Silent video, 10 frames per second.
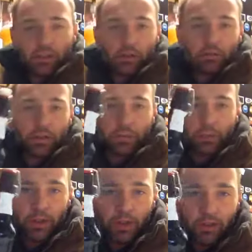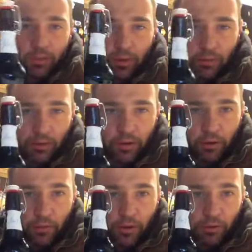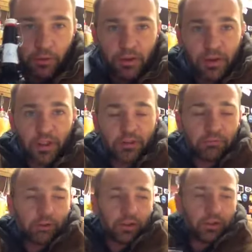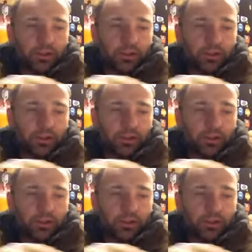all green one actually. It might be, not might not be the second running